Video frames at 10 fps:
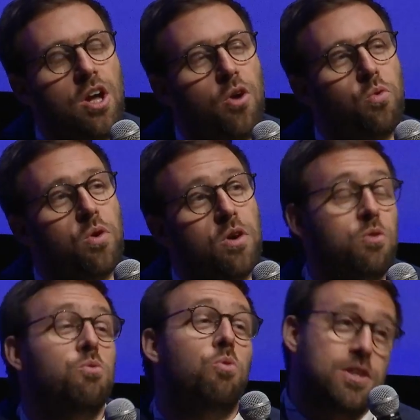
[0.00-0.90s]

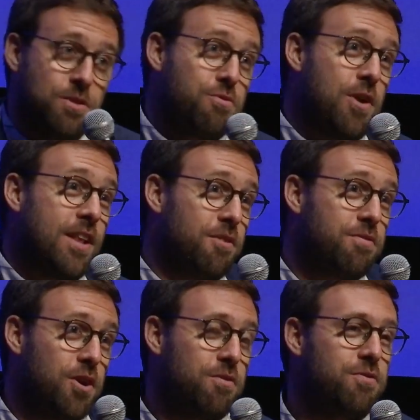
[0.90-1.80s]
who was a friend
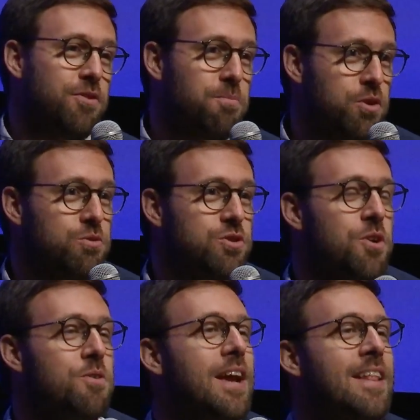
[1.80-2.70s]
of the
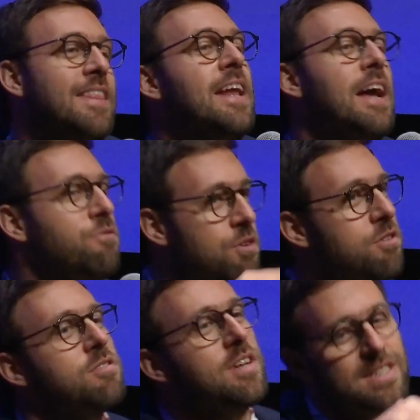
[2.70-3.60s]
producer, and then
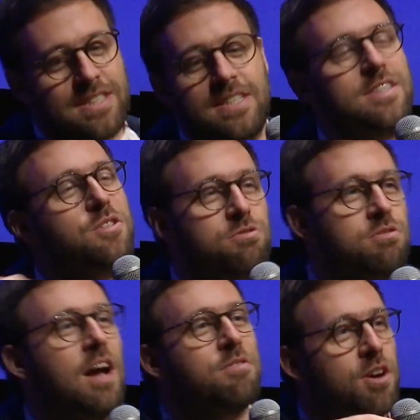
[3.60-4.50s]
after it's easy
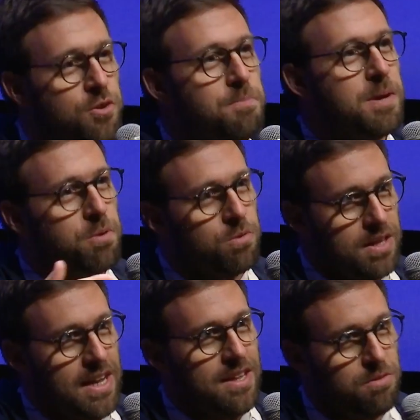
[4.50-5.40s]
to have other people
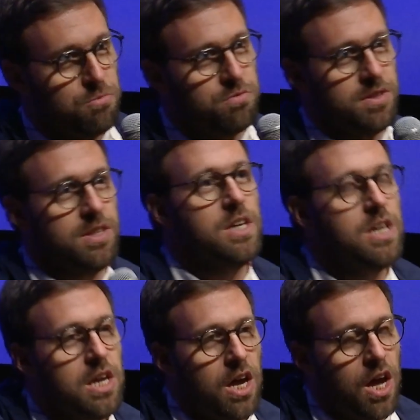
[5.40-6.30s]
in the movie.
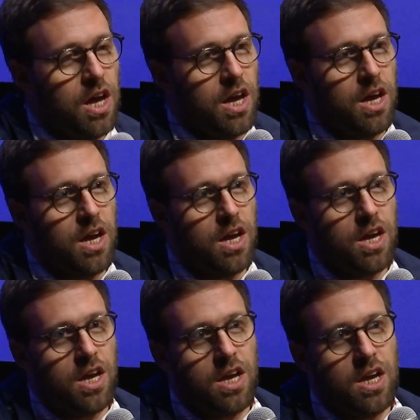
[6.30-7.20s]

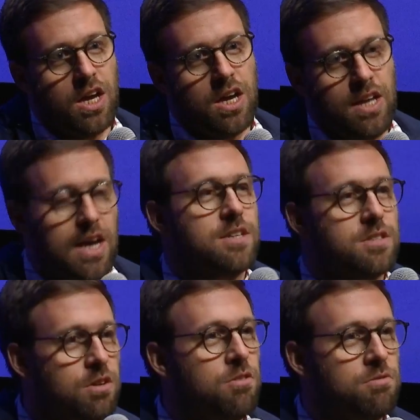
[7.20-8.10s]
Yeah,
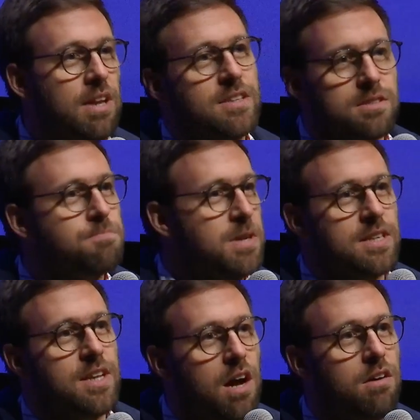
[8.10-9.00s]
so that's
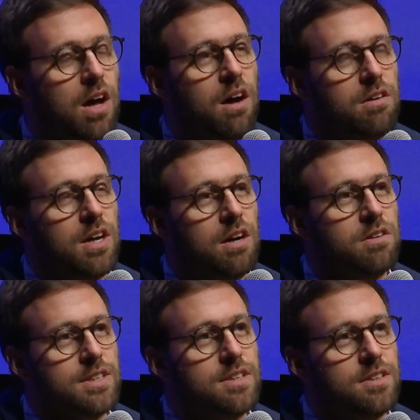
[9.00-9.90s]
basically how
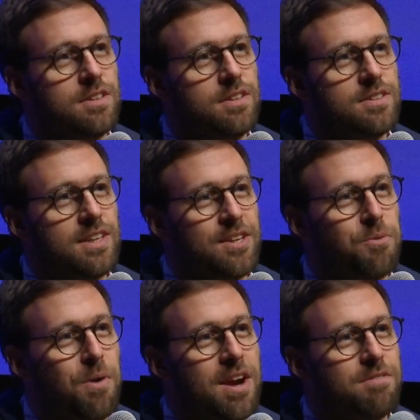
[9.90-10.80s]
it
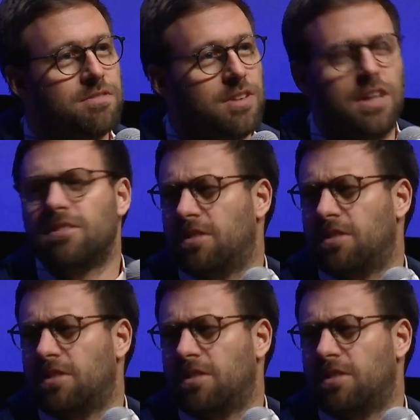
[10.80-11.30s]
arrived. Yeah,